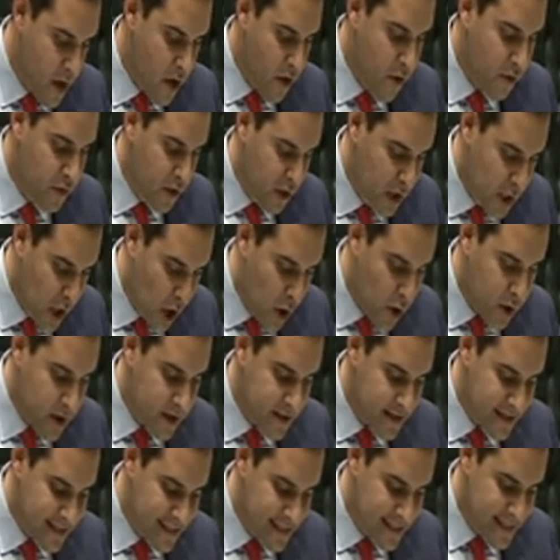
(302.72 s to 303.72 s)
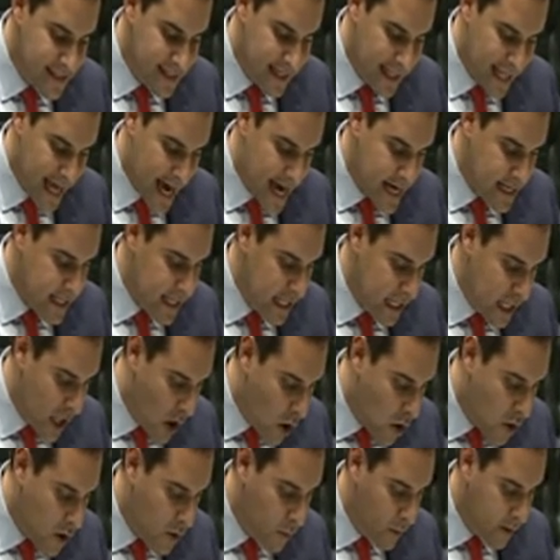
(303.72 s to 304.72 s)
The longer this is delayed, the
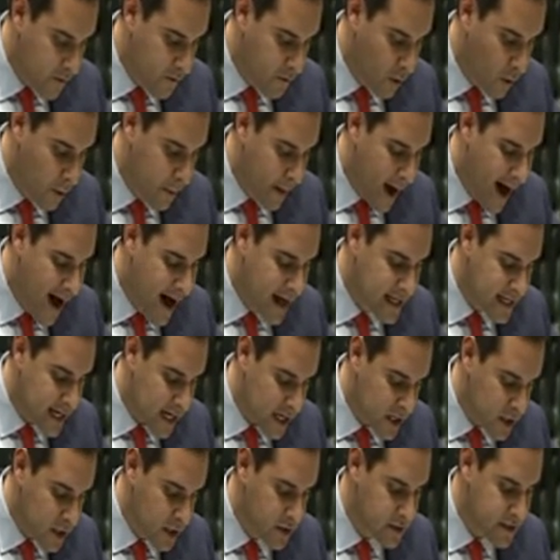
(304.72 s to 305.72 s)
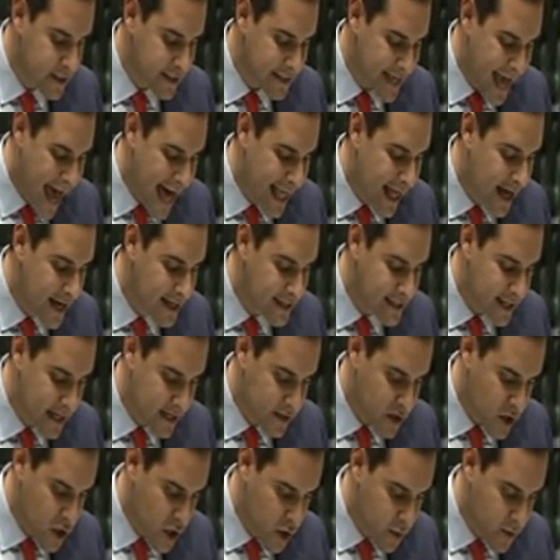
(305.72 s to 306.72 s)
longer we fall behind our closest allies
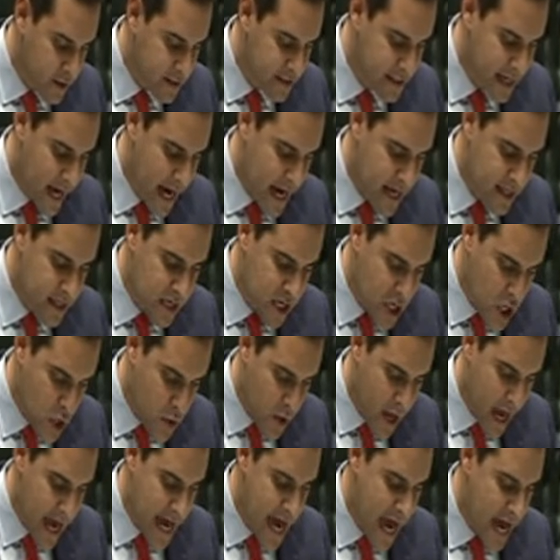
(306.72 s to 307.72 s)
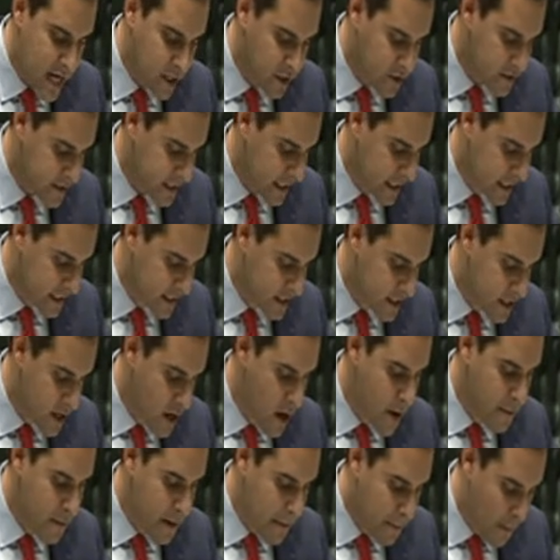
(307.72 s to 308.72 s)
like the USA, the UK and New Zealand.
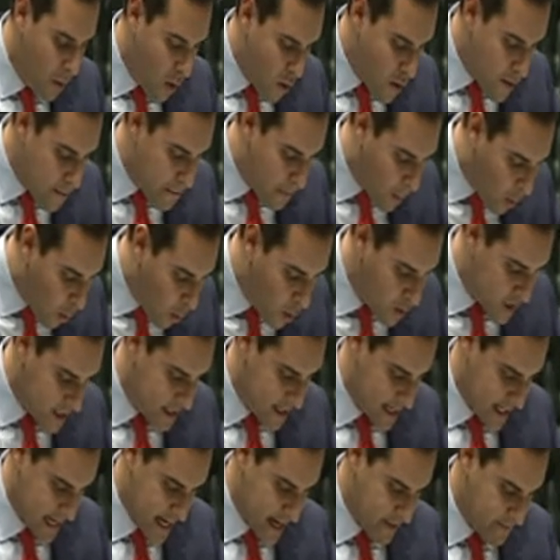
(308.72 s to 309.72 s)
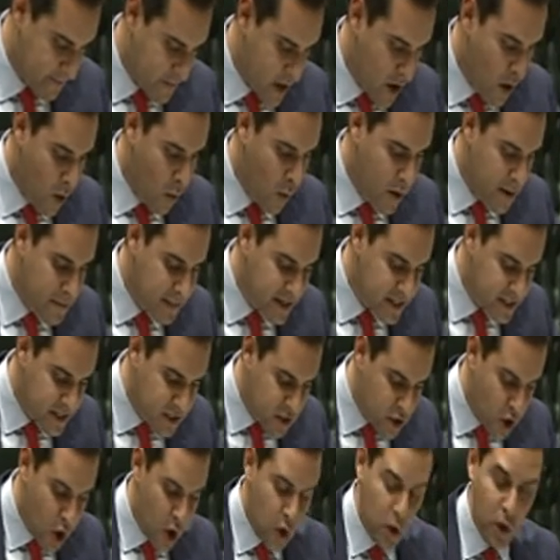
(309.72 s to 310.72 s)
But more importantly, we must
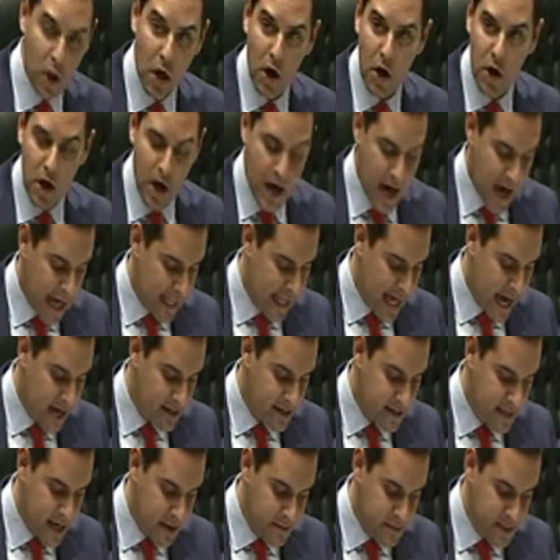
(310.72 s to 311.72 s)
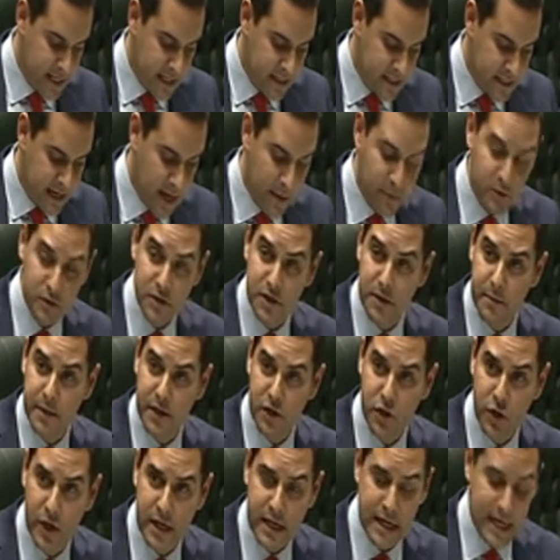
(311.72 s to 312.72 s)
no longer allow same-sex couples to be
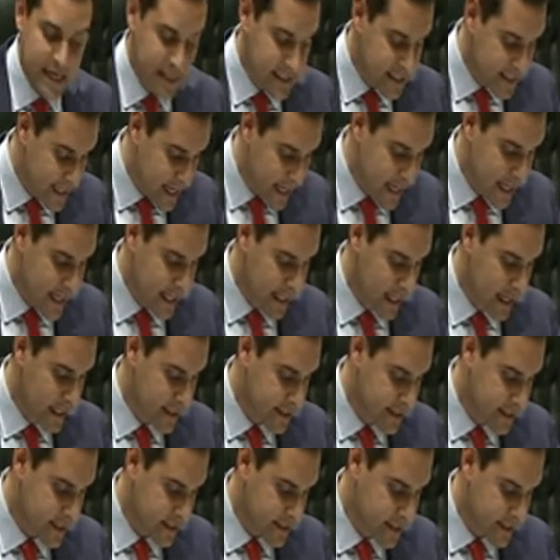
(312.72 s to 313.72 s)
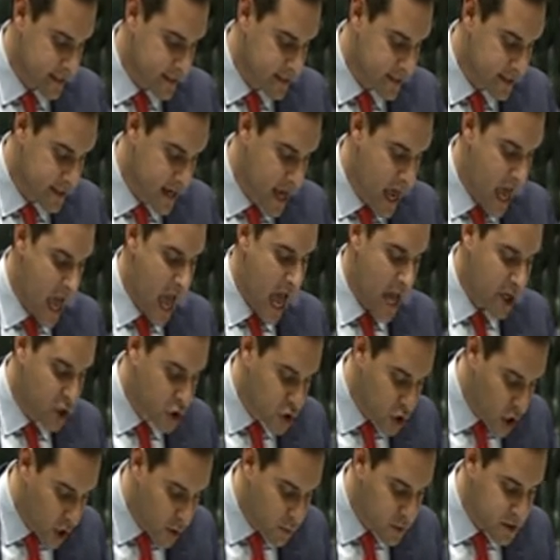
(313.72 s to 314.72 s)
treated as second-class citizens and
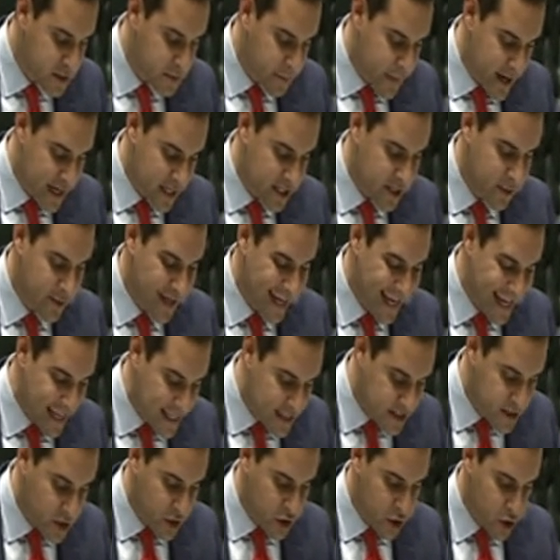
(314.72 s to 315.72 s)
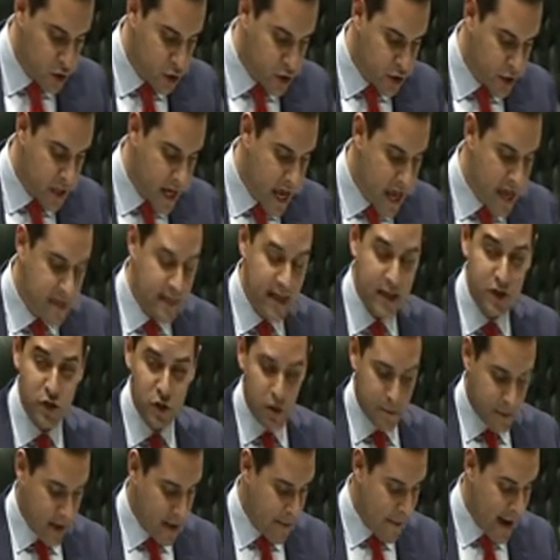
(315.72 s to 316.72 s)
show respect to an institution that
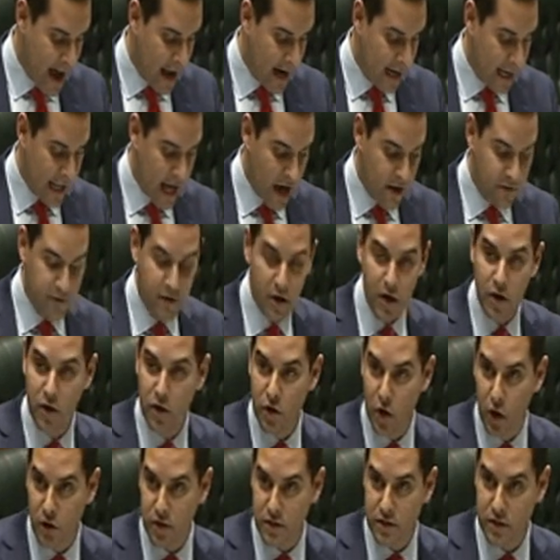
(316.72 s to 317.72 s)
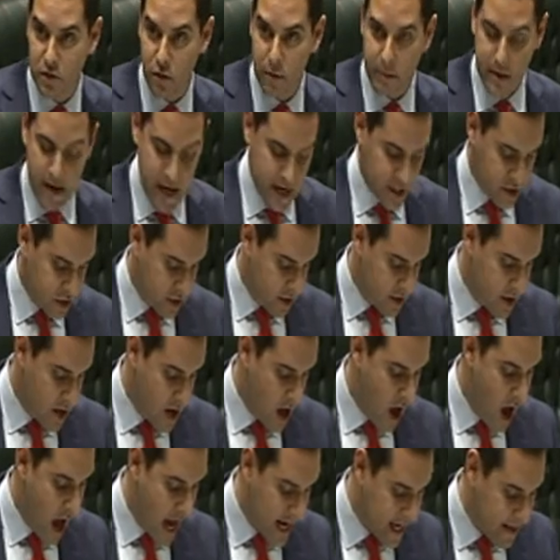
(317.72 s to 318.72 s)
should be about love, not discrimination.
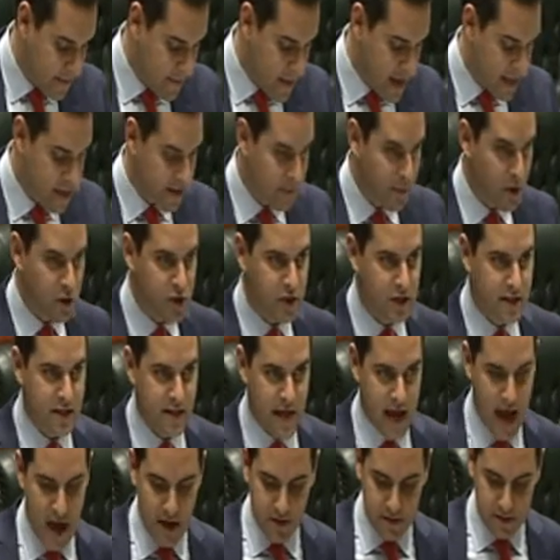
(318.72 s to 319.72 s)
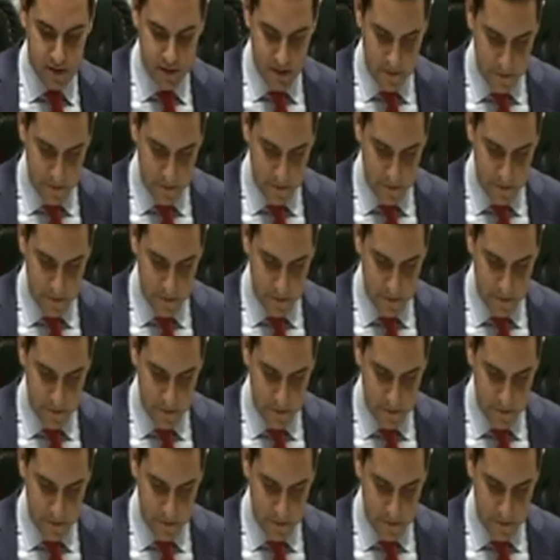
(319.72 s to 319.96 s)
I commend the motion to the House.